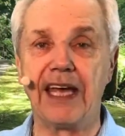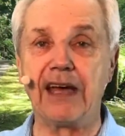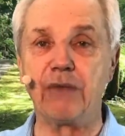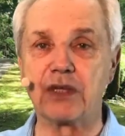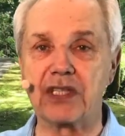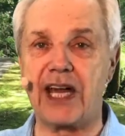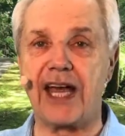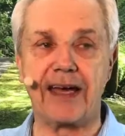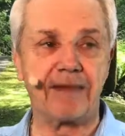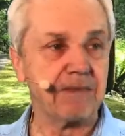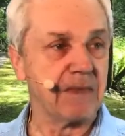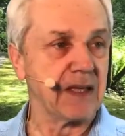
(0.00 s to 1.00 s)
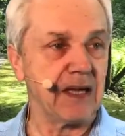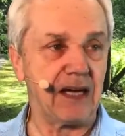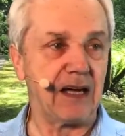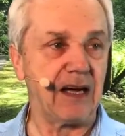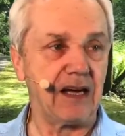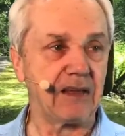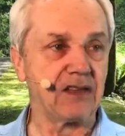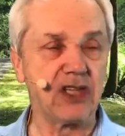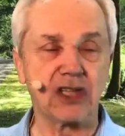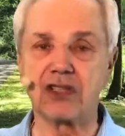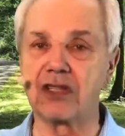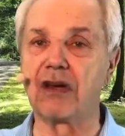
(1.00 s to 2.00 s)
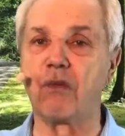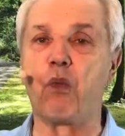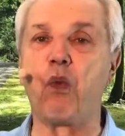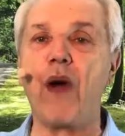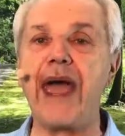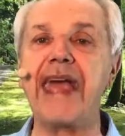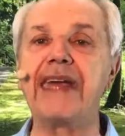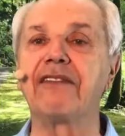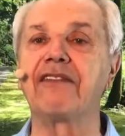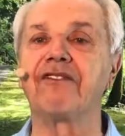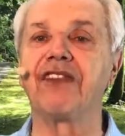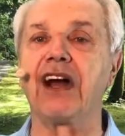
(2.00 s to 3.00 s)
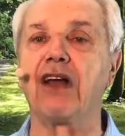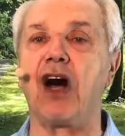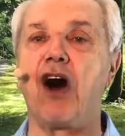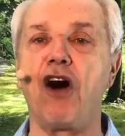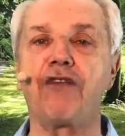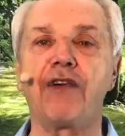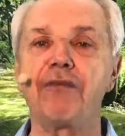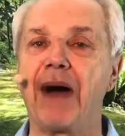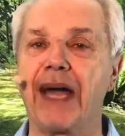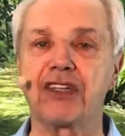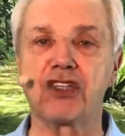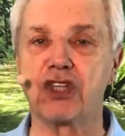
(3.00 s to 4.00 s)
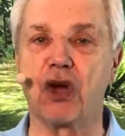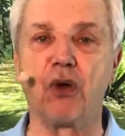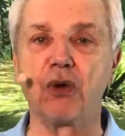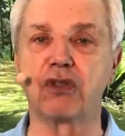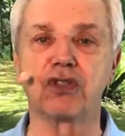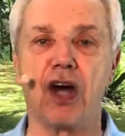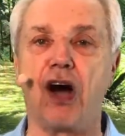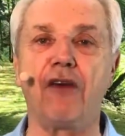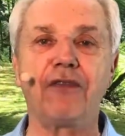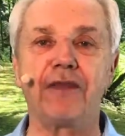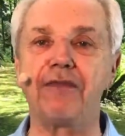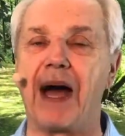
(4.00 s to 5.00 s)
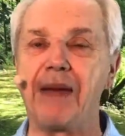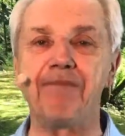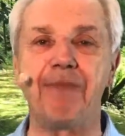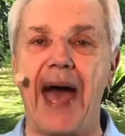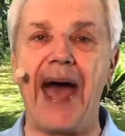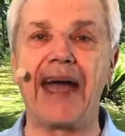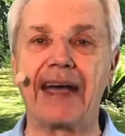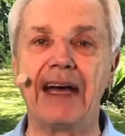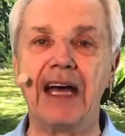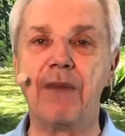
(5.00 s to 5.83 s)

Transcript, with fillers: it was like uh, uh, just wait fell off of my shoulders, off of my back,